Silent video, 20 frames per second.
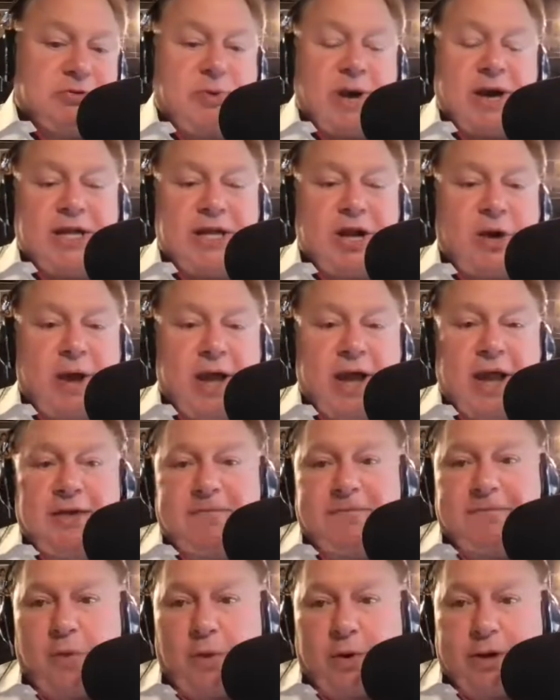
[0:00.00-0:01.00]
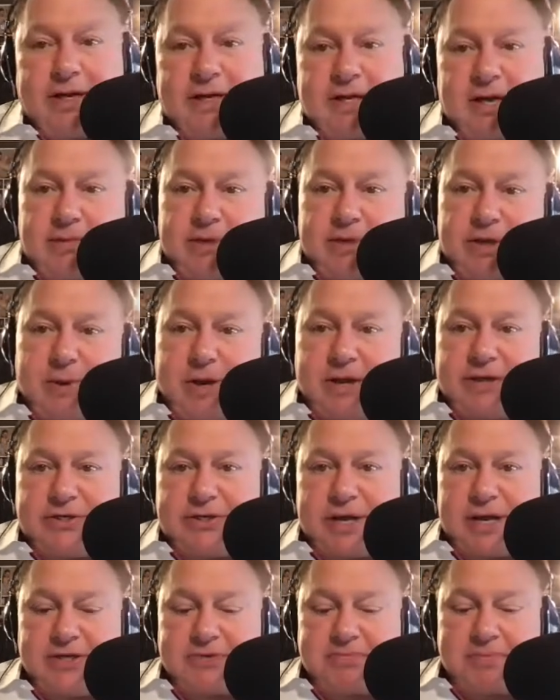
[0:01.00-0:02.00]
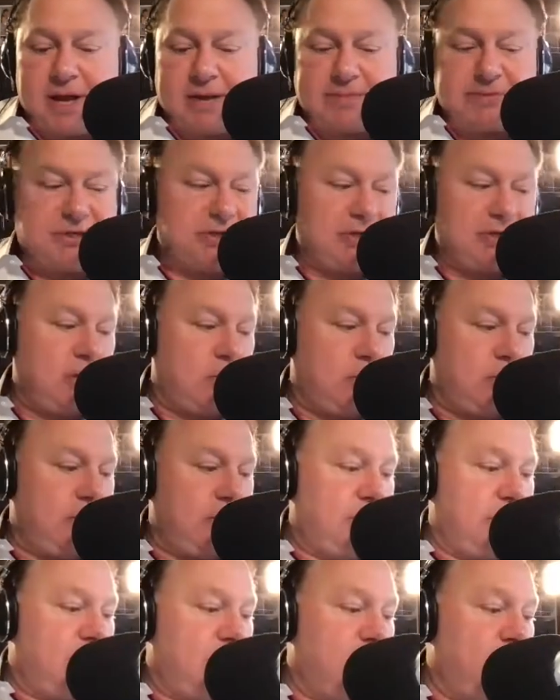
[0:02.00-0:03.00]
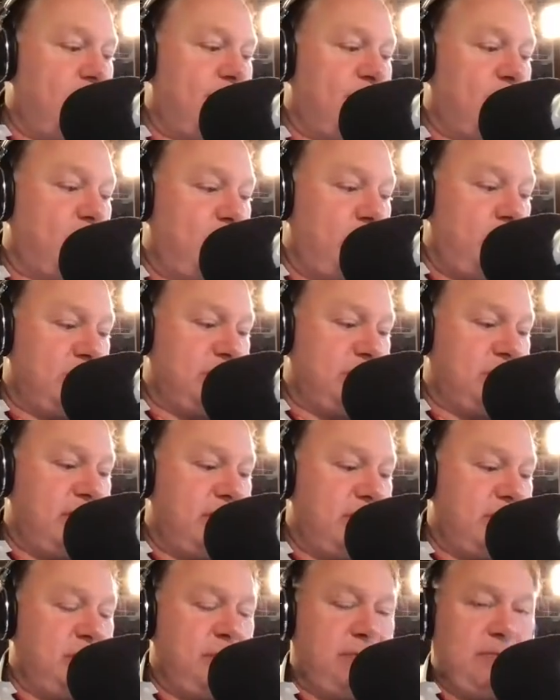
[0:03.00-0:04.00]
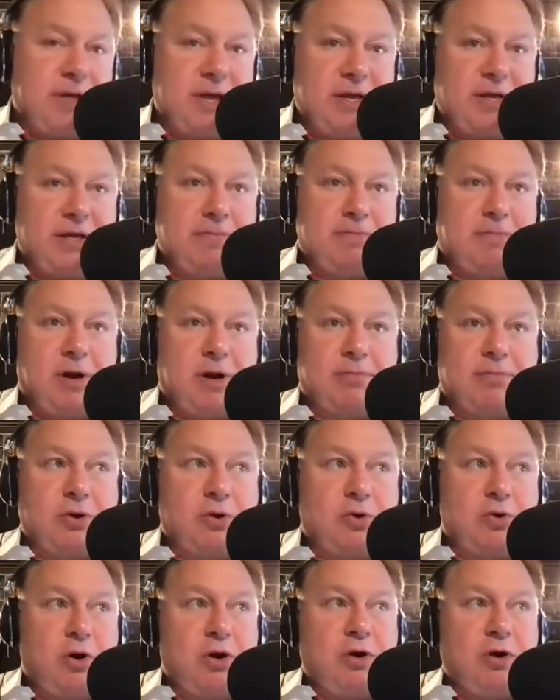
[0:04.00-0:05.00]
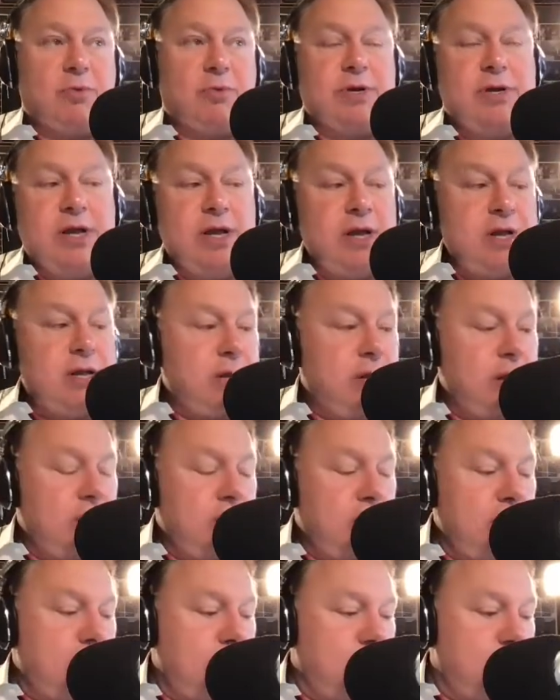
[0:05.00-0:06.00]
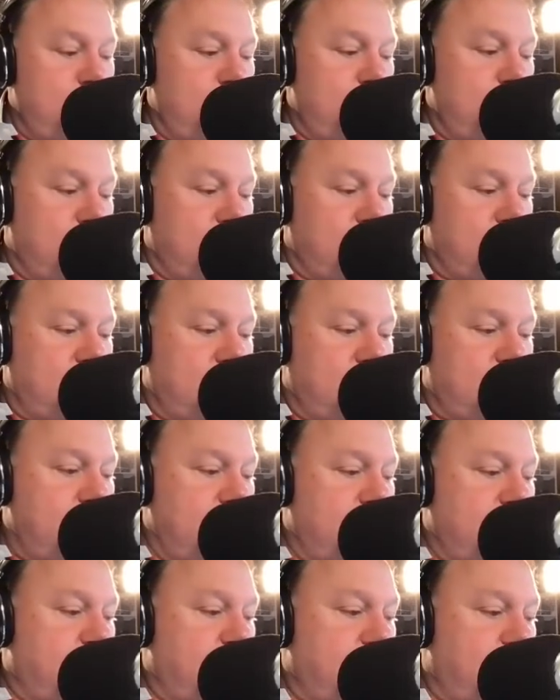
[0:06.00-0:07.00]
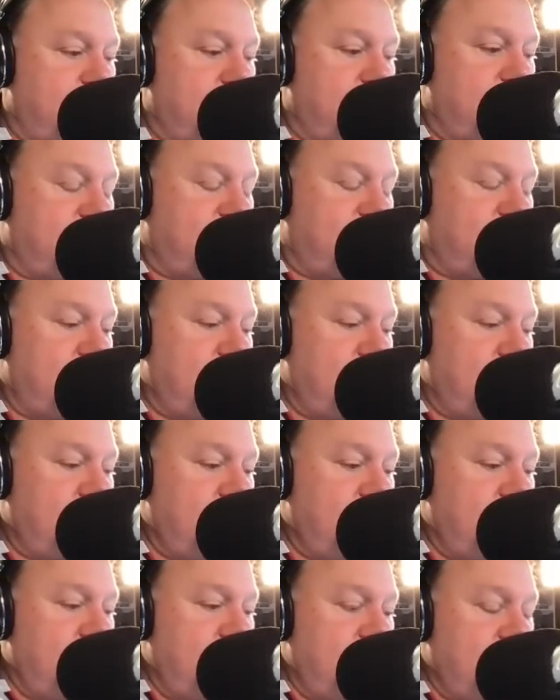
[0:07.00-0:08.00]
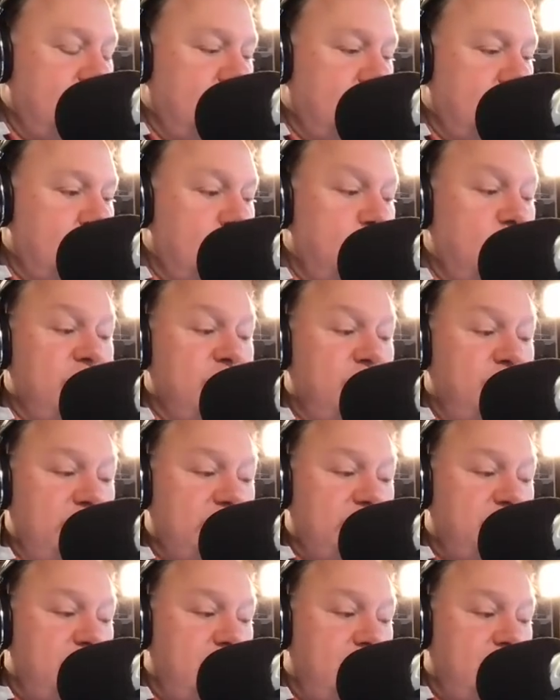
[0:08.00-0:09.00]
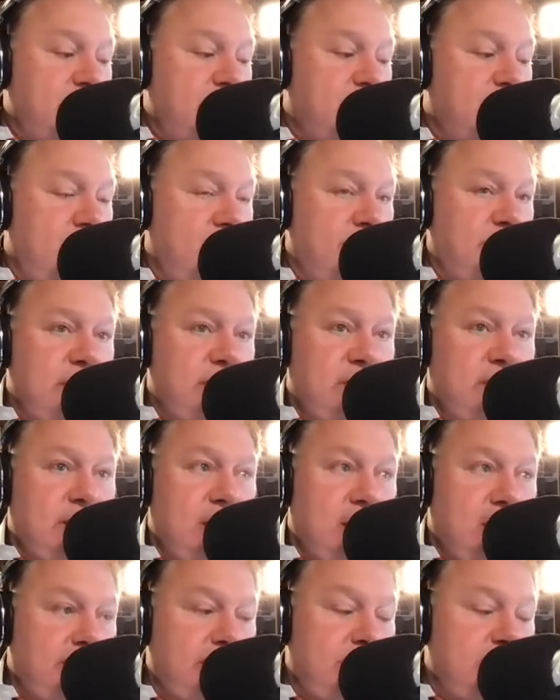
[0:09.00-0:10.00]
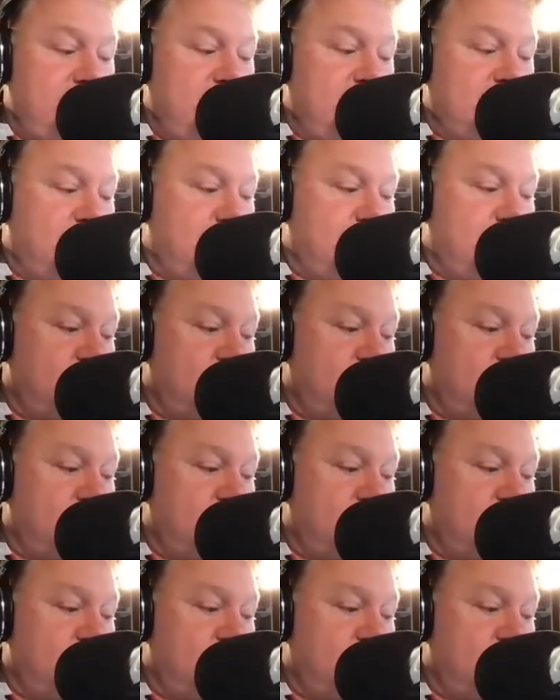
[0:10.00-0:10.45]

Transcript: Radio 840 WHAS. Bob Sokoler, the Louisville Real Estate Show. Thank you, Barbara Corcoran, who is a mentor and a friend. You can reach me anytime to help you get your